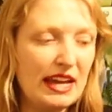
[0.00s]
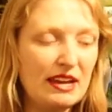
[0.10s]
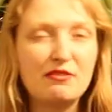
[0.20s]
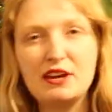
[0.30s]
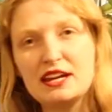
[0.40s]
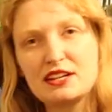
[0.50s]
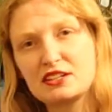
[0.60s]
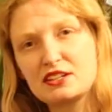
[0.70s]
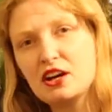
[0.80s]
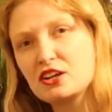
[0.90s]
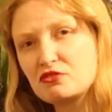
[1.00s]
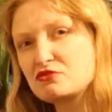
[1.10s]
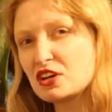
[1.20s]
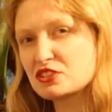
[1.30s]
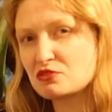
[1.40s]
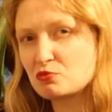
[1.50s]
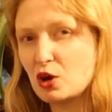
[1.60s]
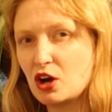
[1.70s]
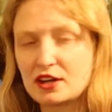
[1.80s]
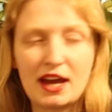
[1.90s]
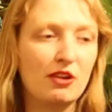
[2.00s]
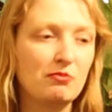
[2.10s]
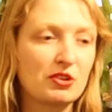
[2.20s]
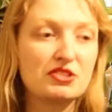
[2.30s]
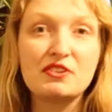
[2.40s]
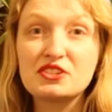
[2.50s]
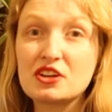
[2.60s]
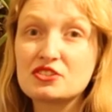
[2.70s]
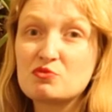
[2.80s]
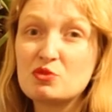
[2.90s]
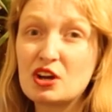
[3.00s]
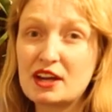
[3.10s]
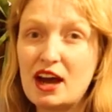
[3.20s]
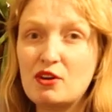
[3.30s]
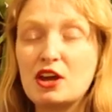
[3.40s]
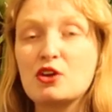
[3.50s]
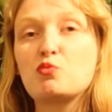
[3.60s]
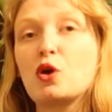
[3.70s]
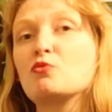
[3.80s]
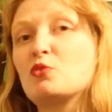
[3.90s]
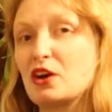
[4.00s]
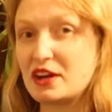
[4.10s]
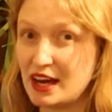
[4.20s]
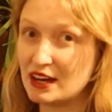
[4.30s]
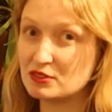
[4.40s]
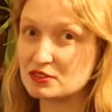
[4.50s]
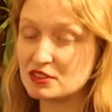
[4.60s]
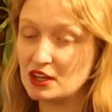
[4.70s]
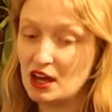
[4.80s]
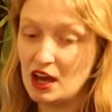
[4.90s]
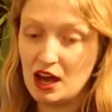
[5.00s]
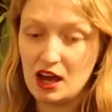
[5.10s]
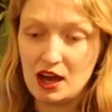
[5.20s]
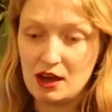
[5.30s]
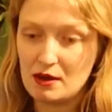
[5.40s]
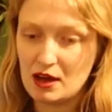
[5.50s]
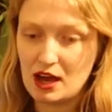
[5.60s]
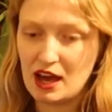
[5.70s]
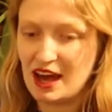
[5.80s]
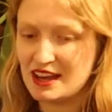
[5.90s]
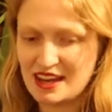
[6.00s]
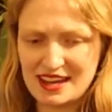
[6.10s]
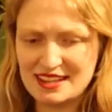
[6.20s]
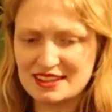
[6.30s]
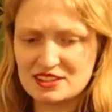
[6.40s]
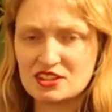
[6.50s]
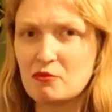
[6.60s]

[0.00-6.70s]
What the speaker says: if it kind of doesn't work out, because if it doesn't work out, it won't work out in